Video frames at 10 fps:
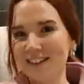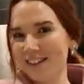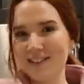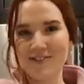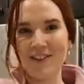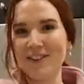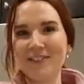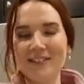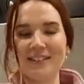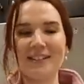the fall
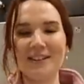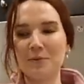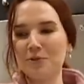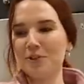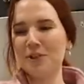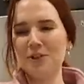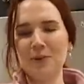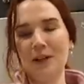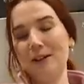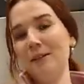and winter, and we're just gonna do
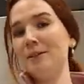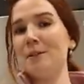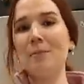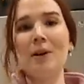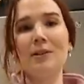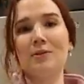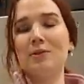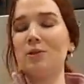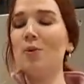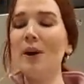it in an instant pot, so
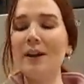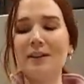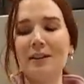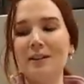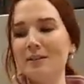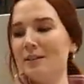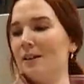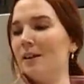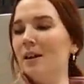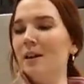it's quick,
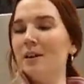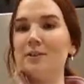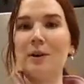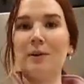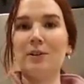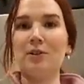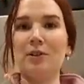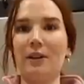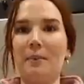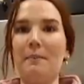easy. So I want to do
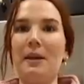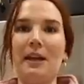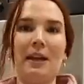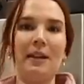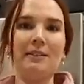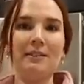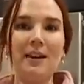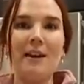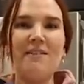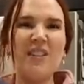like a mini,
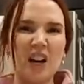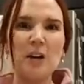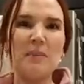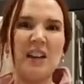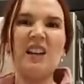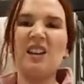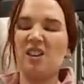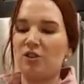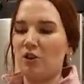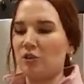very
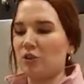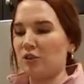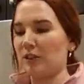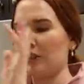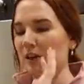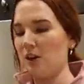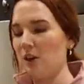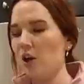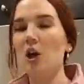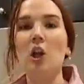mini grocery
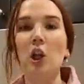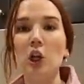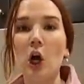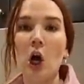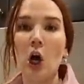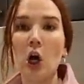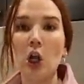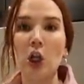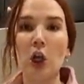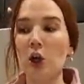
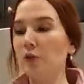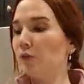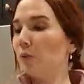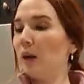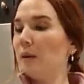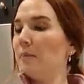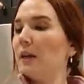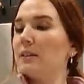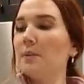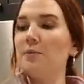haul of what I
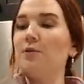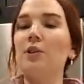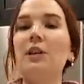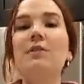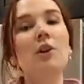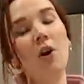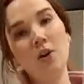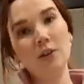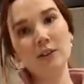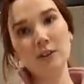picked up. You could even
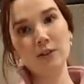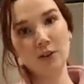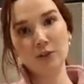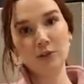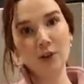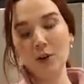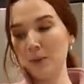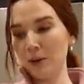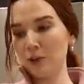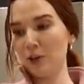call this a grocery haul,
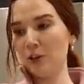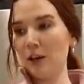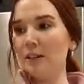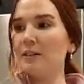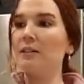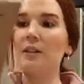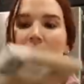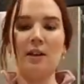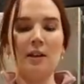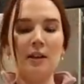but I'll show you guys
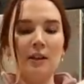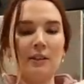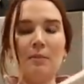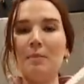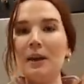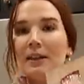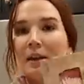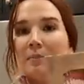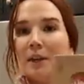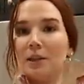some
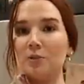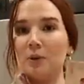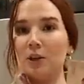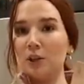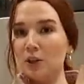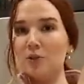bacon because we are going to